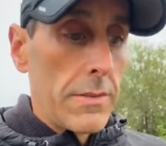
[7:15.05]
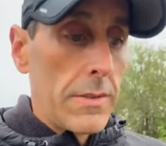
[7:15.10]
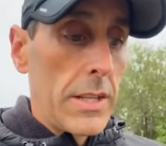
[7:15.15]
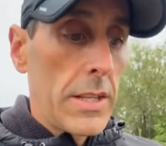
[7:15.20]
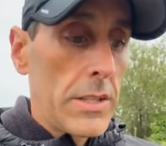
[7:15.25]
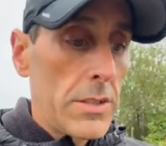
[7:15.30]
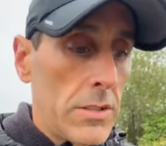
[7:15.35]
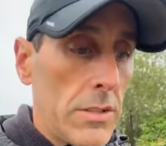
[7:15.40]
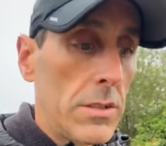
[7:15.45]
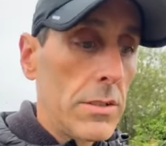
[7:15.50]

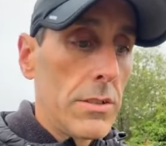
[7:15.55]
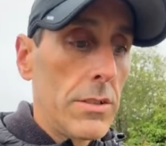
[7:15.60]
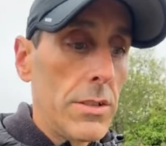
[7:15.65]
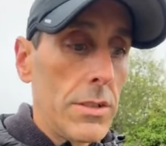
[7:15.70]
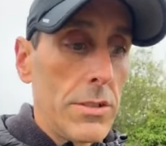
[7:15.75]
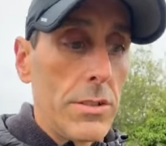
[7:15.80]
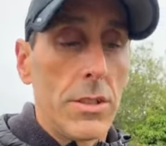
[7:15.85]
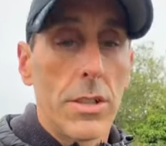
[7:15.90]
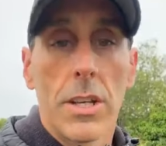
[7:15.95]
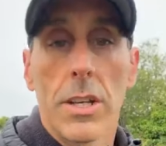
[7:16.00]
then
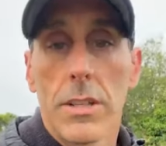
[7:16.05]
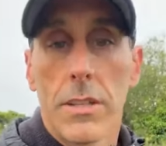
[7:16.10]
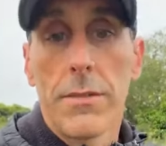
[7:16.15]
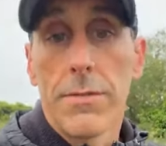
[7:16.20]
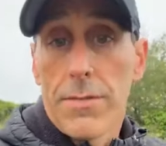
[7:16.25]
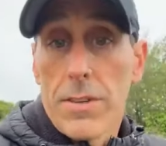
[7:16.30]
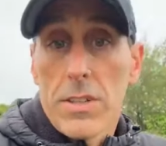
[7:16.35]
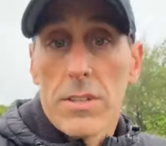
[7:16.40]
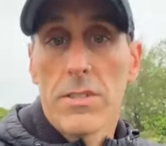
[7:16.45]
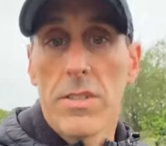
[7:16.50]
you're going to,
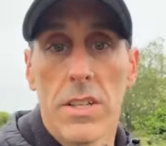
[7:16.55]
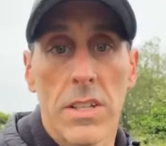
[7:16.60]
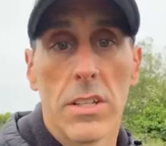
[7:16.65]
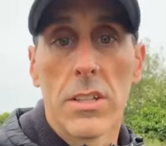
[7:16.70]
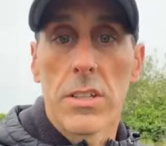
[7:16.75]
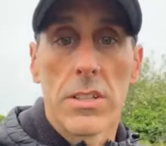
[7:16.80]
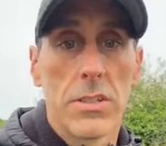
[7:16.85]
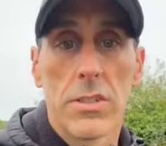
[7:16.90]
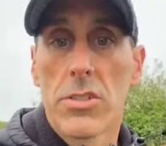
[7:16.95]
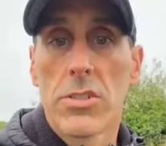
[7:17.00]
first thing,
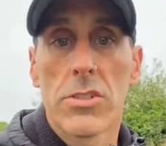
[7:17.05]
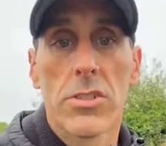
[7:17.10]
you're